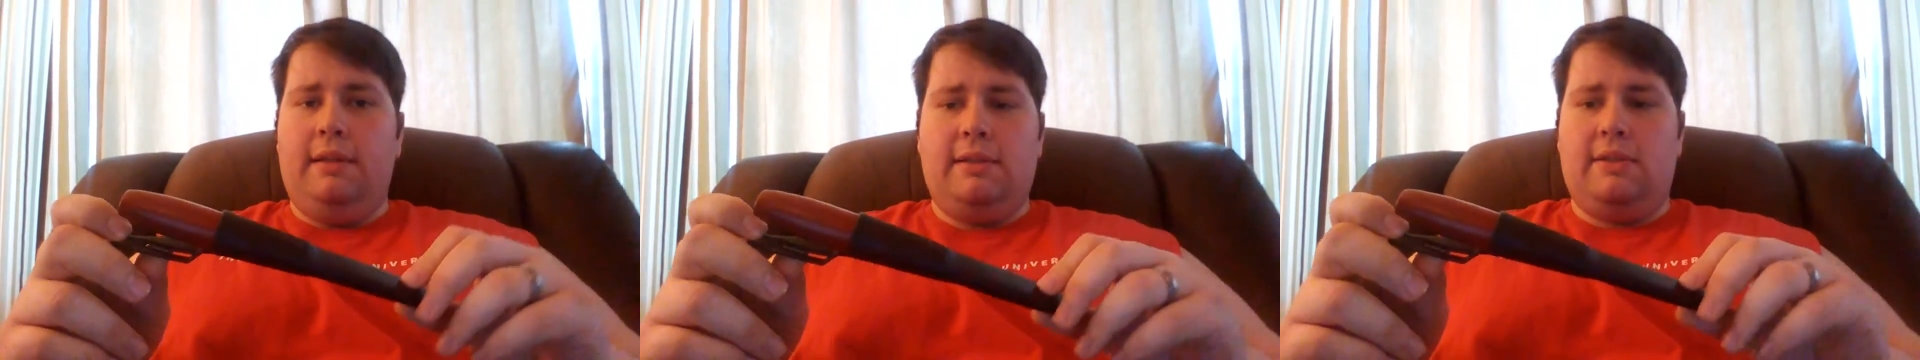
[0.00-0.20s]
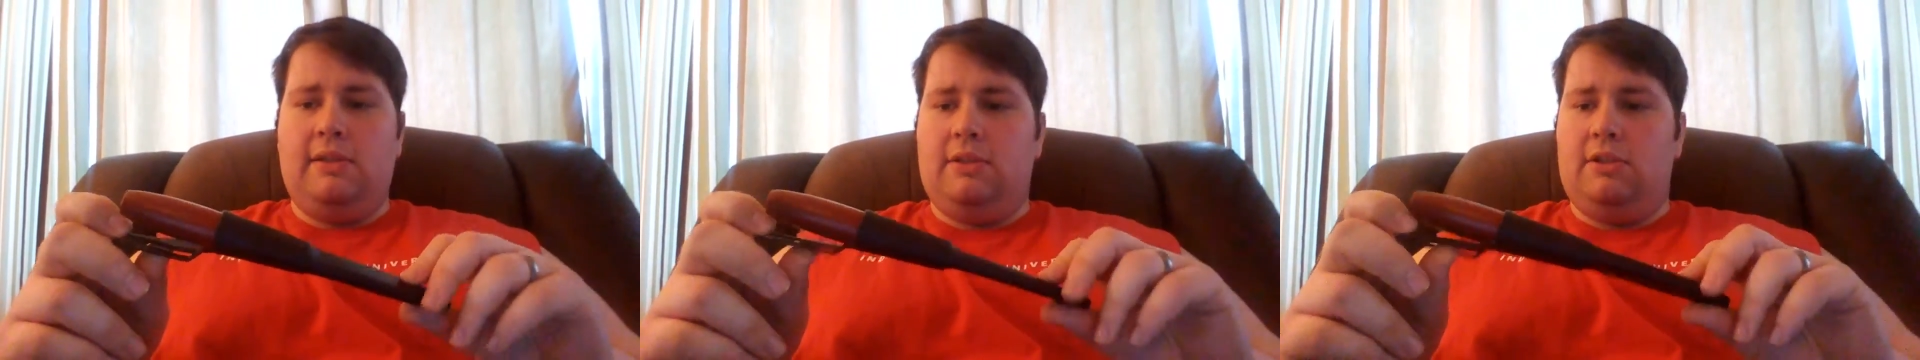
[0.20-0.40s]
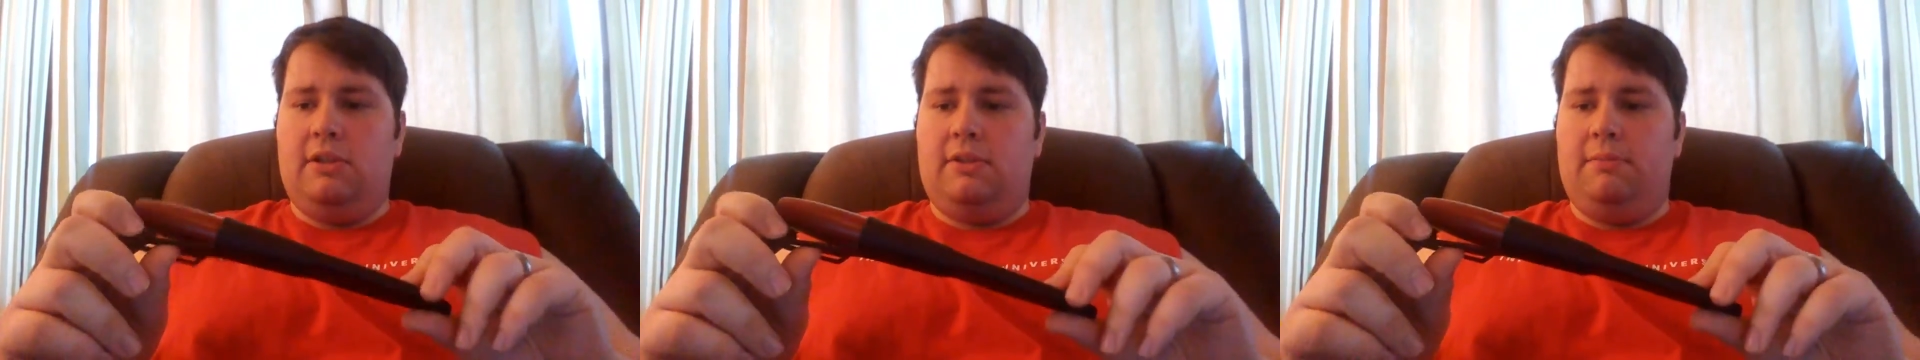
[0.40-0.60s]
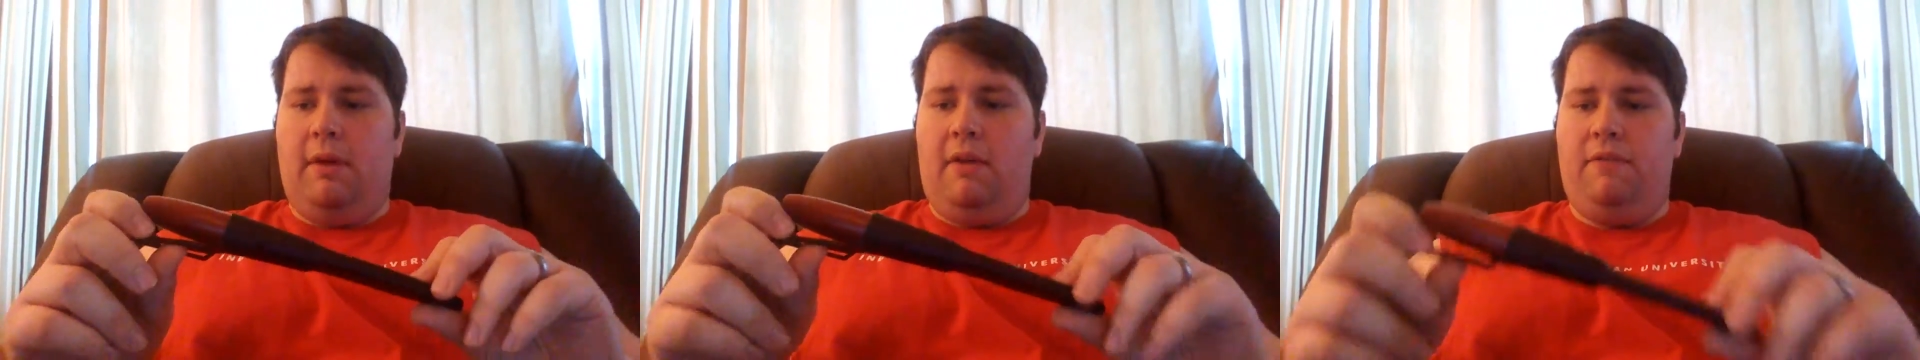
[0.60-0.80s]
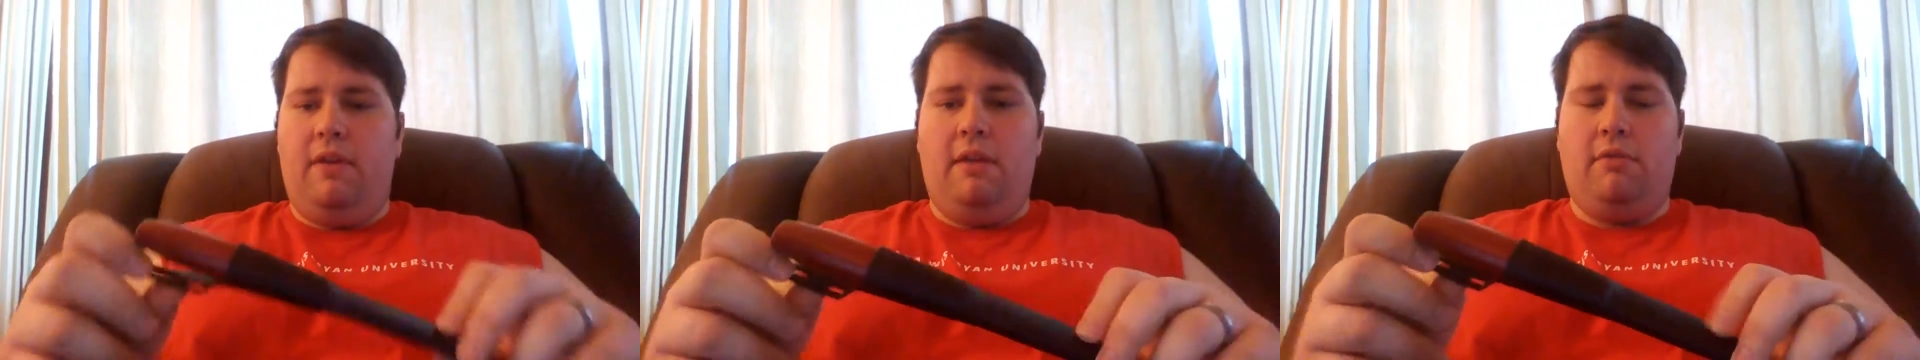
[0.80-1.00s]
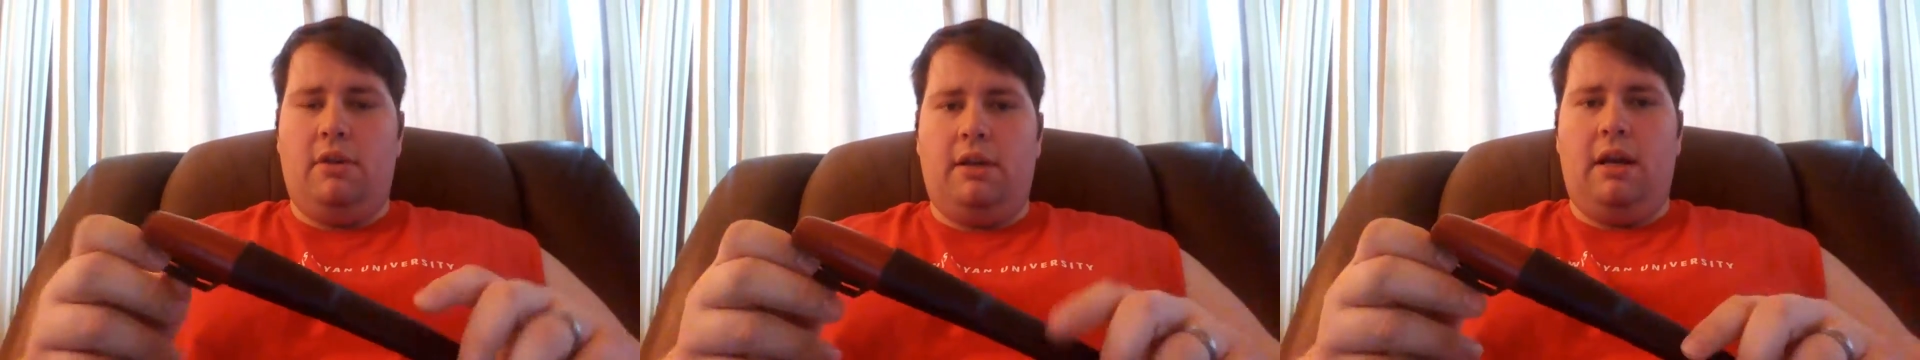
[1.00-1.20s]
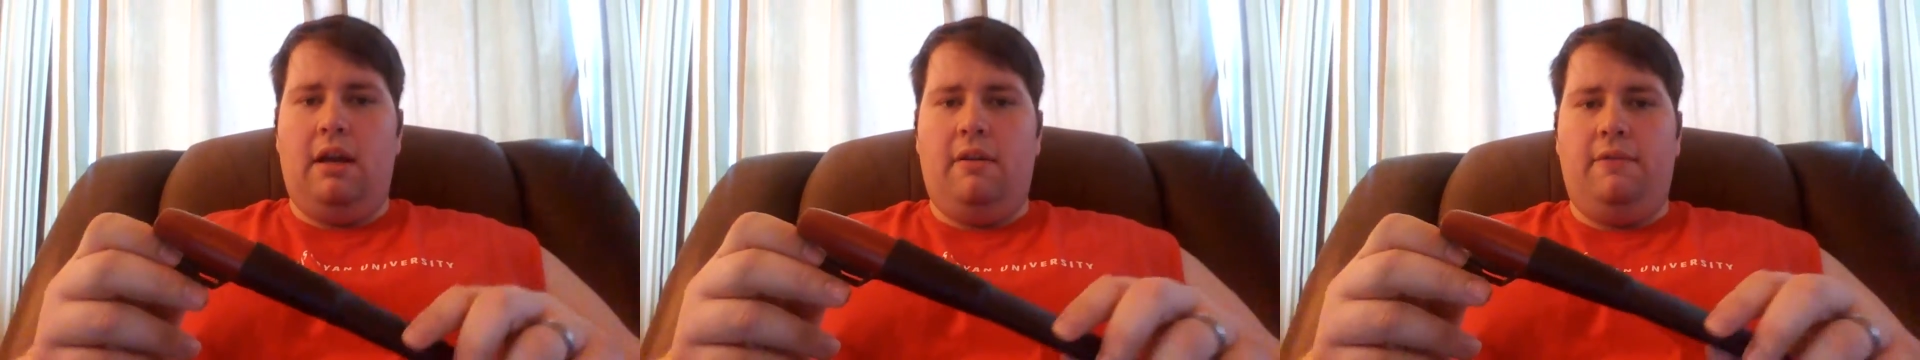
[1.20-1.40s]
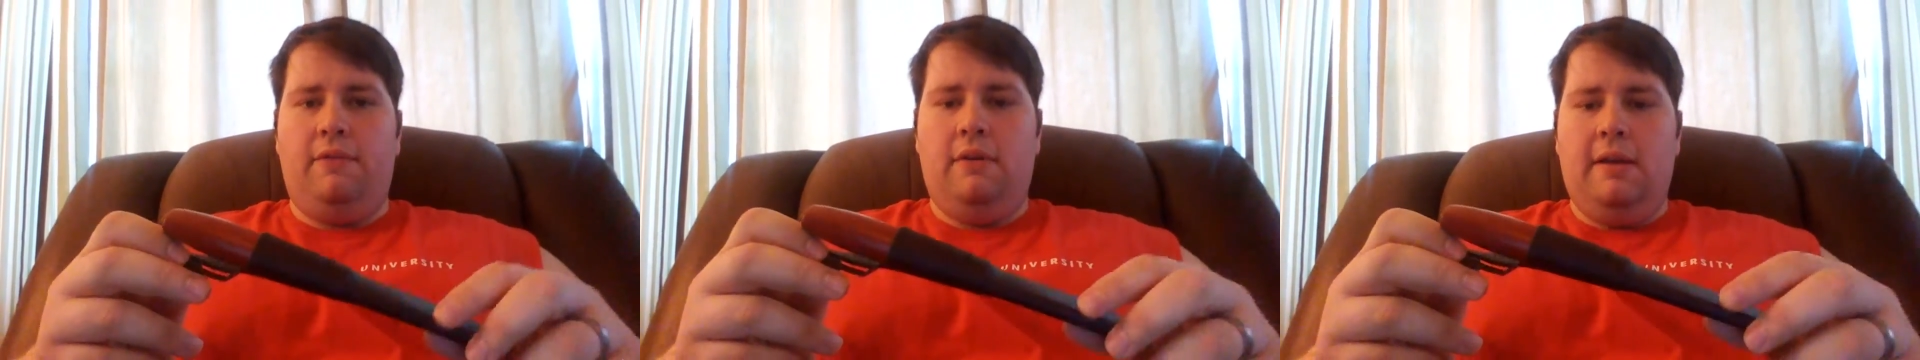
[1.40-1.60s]
This is just my favorite
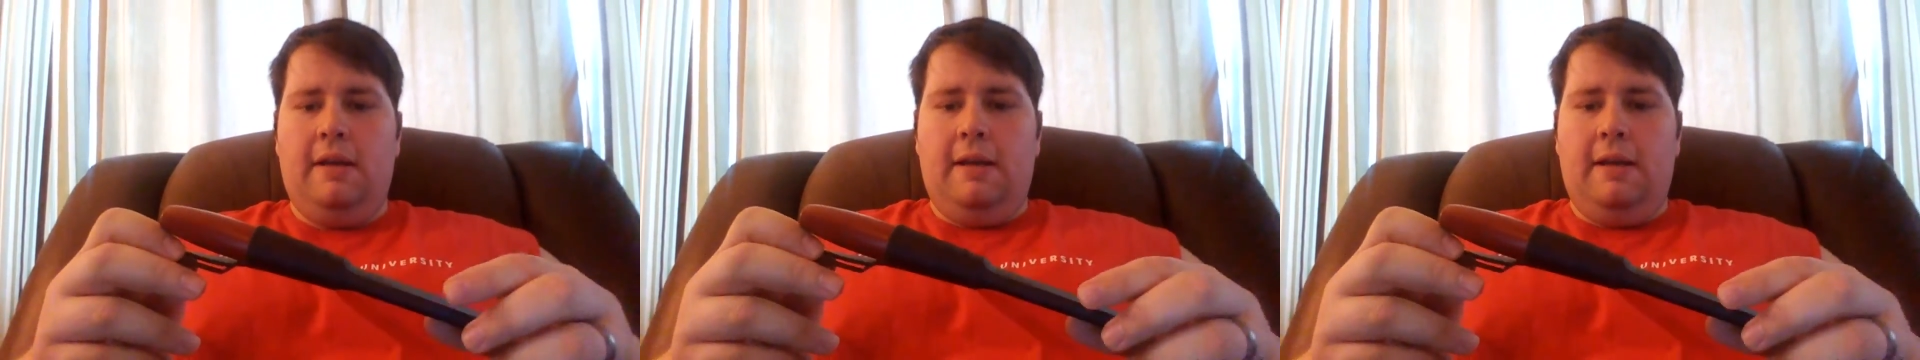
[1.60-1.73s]
knife.